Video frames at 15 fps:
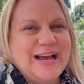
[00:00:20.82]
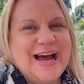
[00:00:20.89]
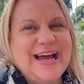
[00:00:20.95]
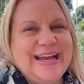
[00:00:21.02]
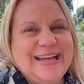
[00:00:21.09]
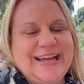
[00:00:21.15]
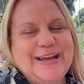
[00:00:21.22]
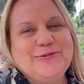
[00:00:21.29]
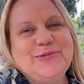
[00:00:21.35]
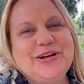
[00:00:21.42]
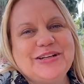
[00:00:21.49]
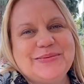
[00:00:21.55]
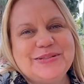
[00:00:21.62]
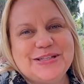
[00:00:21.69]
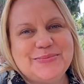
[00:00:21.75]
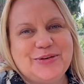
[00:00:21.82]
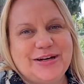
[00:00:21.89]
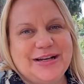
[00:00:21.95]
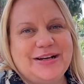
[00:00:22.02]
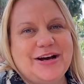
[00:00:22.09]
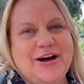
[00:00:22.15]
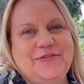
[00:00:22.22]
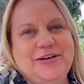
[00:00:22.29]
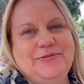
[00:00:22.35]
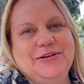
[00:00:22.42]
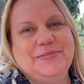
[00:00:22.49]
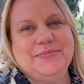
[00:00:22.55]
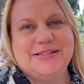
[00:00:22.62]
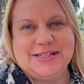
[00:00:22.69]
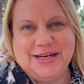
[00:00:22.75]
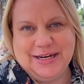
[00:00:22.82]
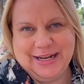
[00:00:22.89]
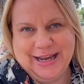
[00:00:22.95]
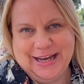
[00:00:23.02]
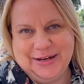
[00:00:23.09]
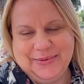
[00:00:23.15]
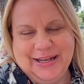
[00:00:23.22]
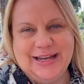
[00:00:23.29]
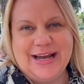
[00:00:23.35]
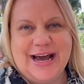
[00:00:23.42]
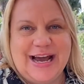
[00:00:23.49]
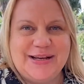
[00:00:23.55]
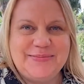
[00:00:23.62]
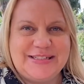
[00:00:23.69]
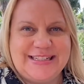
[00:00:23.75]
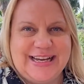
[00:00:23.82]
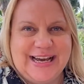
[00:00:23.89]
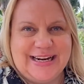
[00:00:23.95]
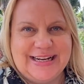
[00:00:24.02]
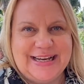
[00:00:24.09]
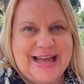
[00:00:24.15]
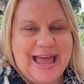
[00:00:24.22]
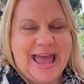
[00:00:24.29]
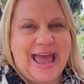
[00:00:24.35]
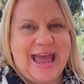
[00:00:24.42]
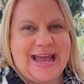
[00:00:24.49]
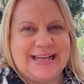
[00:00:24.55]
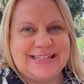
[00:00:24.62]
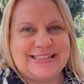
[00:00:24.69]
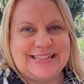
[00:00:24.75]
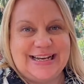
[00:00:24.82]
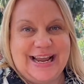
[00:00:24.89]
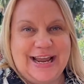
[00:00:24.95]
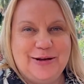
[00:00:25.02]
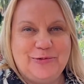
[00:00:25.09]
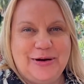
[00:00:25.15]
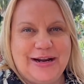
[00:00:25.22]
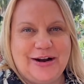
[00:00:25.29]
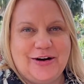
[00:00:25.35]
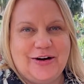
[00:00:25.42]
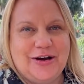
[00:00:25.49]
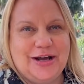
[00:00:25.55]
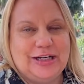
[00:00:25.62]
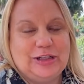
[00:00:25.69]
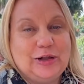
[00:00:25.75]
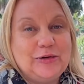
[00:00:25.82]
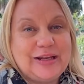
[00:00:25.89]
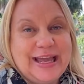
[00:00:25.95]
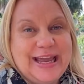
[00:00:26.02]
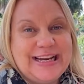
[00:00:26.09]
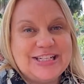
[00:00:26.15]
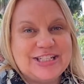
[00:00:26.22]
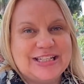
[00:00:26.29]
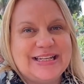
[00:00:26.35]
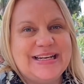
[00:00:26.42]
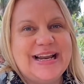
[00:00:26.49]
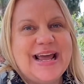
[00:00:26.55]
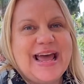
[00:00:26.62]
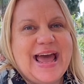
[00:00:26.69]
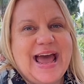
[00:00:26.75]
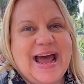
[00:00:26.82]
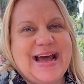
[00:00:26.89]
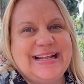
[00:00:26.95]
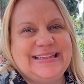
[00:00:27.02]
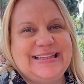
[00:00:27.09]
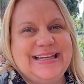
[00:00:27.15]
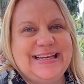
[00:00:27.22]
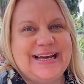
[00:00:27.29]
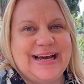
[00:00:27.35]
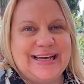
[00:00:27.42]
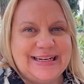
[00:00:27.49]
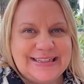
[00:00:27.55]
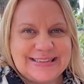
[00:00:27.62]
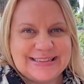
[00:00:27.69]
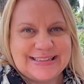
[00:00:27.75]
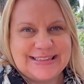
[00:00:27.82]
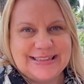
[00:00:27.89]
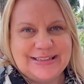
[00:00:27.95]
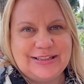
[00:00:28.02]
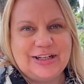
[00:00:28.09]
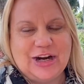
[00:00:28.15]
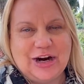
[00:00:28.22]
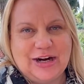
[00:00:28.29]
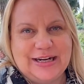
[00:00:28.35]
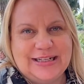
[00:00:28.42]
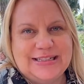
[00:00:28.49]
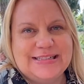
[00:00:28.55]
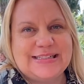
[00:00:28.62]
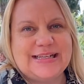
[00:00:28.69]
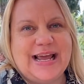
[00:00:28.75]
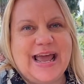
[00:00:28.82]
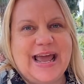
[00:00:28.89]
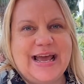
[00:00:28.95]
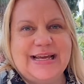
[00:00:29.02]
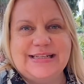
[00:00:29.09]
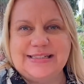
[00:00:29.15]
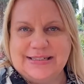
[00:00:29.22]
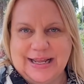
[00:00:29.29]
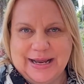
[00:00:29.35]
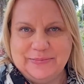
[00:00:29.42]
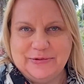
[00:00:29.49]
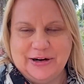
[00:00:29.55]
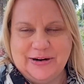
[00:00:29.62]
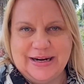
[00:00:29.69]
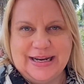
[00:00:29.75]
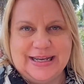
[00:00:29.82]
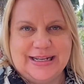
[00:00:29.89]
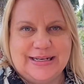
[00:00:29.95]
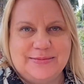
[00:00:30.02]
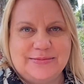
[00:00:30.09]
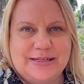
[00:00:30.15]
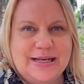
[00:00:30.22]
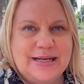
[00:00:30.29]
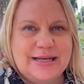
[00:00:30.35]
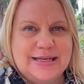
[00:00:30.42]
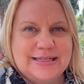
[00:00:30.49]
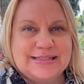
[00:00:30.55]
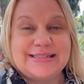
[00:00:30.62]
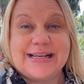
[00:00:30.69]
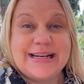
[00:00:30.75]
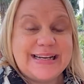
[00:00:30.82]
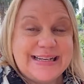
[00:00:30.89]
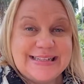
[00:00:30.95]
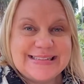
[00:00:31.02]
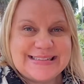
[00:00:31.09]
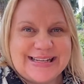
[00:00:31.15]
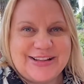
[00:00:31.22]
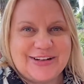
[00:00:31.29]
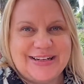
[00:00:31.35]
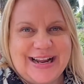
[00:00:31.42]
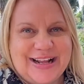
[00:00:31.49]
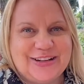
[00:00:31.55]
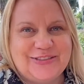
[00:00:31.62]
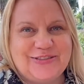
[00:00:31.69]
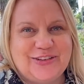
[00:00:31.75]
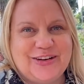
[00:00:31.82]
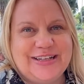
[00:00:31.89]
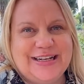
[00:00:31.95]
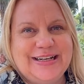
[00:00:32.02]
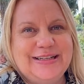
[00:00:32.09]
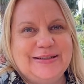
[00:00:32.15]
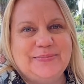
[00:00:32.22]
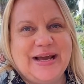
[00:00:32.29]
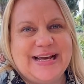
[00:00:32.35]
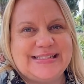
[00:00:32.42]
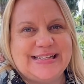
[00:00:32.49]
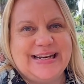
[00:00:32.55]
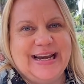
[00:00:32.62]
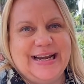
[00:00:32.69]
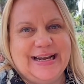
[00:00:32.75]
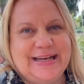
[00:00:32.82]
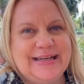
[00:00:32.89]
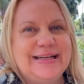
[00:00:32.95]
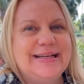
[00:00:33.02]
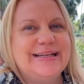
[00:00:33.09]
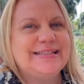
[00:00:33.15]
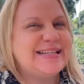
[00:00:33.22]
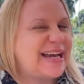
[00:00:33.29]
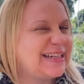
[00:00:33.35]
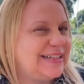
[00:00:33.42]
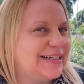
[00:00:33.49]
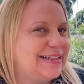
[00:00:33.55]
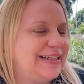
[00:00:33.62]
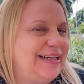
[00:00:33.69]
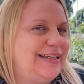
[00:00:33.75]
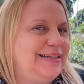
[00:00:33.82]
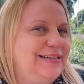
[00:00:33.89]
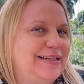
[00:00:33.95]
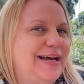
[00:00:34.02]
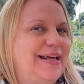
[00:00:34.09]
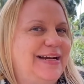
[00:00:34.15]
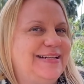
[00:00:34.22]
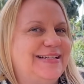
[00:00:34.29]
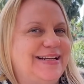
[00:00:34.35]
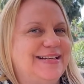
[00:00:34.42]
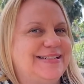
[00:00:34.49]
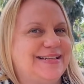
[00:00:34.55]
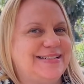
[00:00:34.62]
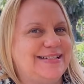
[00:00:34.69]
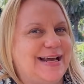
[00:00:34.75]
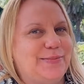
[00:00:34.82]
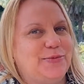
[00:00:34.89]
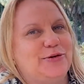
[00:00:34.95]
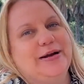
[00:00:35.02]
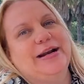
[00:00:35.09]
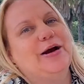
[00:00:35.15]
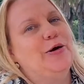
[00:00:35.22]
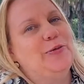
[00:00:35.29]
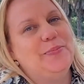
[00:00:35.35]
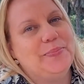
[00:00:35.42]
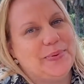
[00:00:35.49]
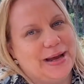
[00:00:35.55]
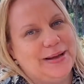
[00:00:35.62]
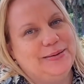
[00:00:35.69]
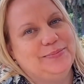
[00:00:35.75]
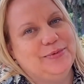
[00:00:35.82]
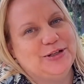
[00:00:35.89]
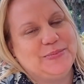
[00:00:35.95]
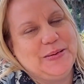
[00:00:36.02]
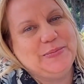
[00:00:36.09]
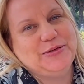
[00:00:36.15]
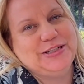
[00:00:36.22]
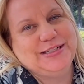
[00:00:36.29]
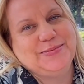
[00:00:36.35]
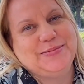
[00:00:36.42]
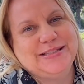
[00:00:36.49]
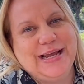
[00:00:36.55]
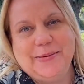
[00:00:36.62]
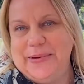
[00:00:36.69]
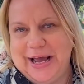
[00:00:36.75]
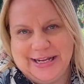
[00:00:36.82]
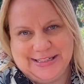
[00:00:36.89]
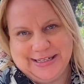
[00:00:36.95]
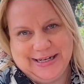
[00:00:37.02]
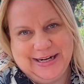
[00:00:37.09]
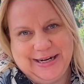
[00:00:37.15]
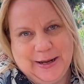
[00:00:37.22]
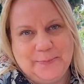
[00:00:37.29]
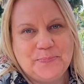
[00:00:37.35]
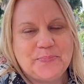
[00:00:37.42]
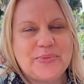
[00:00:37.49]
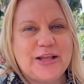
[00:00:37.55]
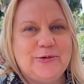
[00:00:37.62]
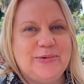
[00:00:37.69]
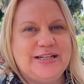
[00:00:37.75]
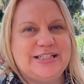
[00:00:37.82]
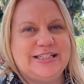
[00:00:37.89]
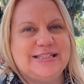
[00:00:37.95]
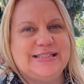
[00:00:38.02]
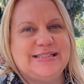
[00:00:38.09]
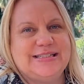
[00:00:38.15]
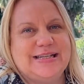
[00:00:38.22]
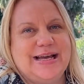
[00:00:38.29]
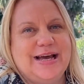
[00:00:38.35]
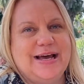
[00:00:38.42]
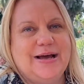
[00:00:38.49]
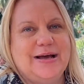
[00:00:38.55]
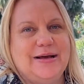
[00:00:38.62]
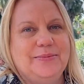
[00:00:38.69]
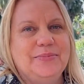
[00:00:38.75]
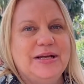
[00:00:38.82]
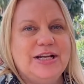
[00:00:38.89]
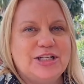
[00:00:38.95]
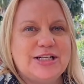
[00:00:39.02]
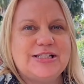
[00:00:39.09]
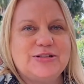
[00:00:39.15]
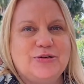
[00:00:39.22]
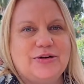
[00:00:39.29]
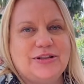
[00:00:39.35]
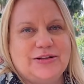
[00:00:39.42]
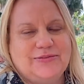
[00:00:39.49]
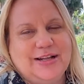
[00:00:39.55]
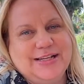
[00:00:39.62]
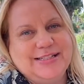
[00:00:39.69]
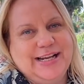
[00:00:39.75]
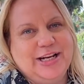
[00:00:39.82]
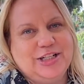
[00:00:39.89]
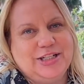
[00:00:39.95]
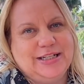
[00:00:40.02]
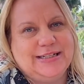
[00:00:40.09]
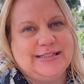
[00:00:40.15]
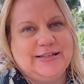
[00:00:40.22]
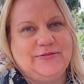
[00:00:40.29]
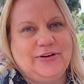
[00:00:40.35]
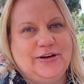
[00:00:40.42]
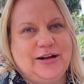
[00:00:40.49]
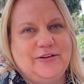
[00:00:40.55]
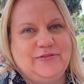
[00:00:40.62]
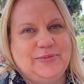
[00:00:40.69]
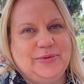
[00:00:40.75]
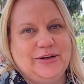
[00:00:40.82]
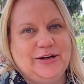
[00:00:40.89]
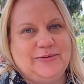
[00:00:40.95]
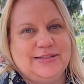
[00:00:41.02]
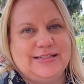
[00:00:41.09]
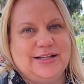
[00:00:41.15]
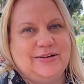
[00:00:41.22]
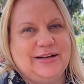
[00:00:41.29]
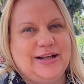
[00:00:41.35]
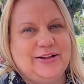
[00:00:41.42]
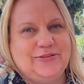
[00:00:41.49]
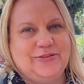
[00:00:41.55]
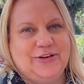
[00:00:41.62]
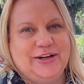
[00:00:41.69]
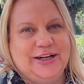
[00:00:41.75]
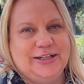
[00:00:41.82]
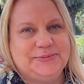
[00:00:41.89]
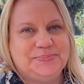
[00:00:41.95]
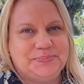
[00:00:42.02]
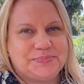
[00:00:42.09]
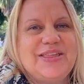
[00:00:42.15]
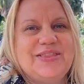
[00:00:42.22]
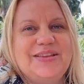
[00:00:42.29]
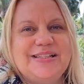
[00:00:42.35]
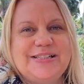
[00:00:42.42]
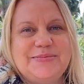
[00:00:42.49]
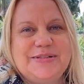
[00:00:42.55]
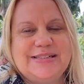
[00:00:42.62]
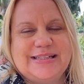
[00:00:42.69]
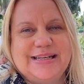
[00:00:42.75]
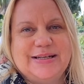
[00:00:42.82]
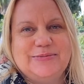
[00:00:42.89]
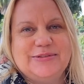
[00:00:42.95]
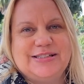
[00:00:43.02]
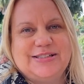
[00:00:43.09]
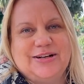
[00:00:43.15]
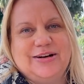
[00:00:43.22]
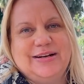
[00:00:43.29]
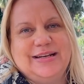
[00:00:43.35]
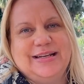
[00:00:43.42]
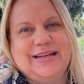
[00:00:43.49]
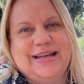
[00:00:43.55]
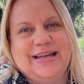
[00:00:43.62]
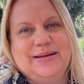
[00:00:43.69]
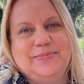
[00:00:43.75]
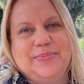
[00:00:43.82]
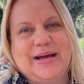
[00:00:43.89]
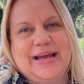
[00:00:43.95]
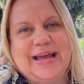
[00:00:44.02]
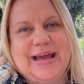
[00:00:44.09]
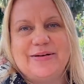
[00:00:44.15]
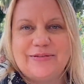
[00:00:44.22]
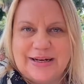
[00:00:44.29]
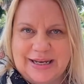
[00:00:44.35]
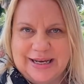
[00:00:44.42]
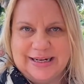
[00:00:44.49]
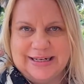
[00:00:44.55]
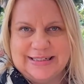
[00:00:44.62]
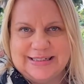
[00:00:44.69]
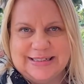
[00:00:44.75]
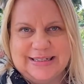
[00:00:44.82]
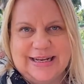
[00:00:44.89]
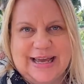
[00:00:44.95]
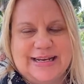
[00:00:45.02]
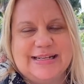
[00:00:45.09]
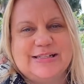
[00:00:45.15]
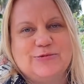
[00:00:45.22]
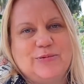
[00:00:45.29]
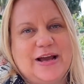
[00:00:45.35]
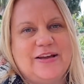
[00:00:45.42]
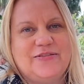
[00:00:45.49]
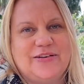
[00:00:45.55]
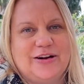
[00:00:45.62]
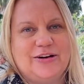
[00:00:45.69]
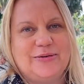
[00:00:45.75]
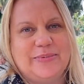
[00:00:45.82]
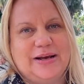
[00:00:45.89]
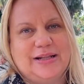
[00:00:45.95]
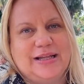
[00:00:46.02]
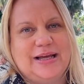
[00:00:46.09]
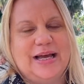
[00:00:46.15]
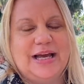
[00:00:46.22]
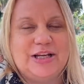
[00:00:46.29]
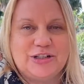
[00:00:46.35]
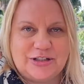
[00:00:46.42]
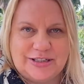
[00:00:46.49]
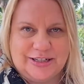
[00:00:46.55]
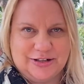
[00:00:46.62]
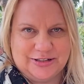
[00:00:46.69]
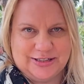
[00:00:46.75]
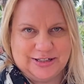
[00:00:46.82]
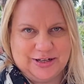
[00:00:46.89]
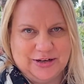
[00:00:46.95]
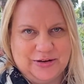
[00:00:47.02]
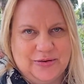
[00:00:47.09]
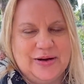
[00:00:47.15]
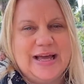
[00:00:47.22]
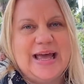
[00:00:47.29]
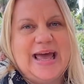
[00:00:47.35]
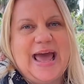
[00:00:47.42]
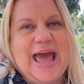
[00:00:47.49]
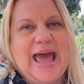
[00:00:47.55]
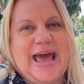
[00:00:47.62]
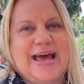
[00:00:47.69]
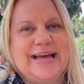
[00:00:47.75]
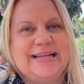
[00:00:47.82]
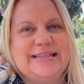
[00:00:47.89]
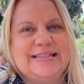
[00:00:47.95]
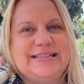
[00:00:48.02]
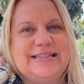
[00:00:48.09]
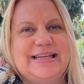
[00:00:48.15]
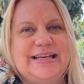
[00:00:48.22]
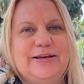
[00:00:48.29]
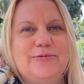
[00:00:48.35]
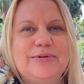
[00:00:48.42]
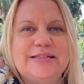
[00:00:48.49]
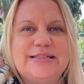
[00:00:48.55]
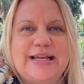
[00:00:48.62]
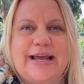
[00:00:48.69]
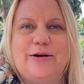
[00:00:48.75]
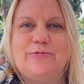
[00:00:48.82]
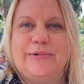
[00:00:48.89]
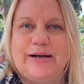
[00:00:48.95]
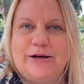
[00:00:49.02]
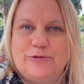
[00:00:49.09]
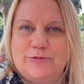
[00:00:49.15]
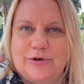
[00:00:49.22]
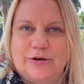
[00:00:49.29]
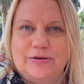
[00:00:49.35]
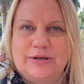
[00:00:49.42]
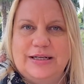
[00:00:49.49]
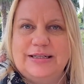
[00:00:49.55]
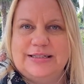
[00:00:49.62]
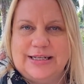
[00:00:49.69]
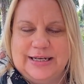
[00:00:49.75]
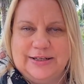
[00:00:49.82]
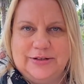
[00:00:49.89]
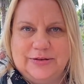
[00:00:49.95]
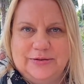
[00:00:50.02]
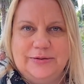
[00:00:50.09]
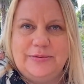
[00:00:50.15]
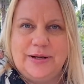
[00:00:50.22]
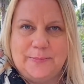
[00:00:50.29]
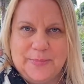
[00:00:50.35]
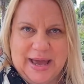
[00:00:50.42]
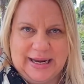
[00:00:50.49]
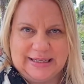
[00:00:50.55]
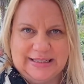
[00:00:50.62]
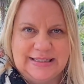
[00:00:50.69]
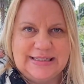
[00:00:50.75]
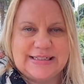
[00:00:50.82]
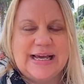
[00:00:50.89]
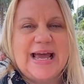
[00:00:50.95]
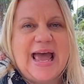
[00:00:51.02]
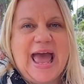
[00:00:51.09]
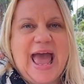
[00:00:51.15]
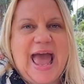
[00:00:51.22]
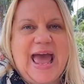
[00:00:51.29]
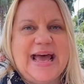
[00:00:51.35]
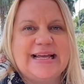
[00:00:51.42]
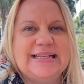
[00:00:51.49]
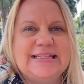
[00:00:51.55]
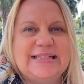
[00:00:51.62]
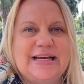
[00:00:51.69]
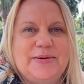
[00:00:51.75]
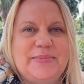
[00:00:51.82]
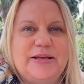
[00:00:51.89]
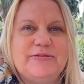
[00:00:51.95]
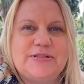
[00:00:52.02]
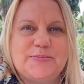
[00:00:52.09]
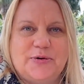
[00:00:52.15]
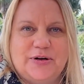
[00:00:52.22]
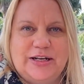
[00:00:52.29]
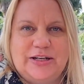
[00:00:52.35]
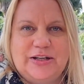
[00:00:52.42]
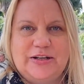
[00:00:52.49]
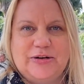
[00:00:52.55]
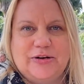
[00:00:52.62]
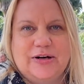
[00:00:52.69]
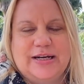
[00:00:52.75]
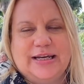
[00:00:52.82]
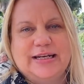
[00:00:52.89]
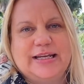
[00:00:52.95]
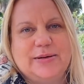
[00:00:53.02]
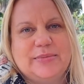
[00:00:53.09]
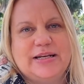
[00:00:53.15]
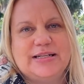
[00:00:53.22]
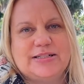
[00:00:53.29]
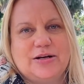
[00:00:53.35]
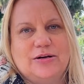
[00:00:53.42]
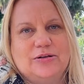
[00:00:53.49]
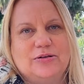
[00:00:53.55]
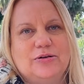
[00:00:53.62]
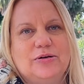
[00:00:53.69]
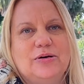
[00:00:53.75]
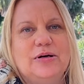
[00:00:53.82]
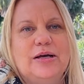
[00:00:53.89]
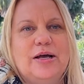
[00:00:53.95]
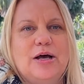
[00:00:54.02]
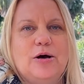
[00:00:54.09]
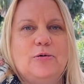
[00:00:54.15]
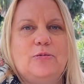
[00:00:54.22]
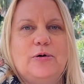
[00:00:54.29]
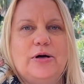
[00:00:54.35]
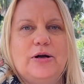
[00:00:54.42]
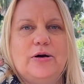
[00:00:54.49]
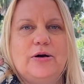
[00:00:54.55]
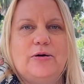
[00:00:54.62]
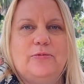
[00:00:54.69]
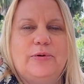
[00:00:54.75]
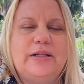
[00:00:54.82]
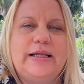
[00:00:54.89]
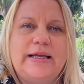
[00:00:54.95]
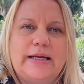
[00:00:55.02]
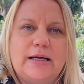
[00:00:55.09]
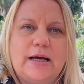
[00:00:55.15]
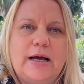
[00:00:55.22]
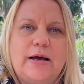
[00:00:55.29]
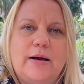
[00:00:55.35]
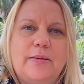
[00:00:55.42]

Hi, and welcome to Morning Coffee with Pizzan Academy. I'm Deanna, and today we are on location at the Huntington Gardens and Library in sunny Southern California in Pasadena. Technically, the Huntington is in San Marino, but most people just say Pasadena, which is just north of Los Angeles, if you're not familiar with Southern California. This museum was started by Henry Huntington and his wife Arabella 100 years ago, and he was a railroad tycoon, magnate, and he was born in New York, and him and his uncle were really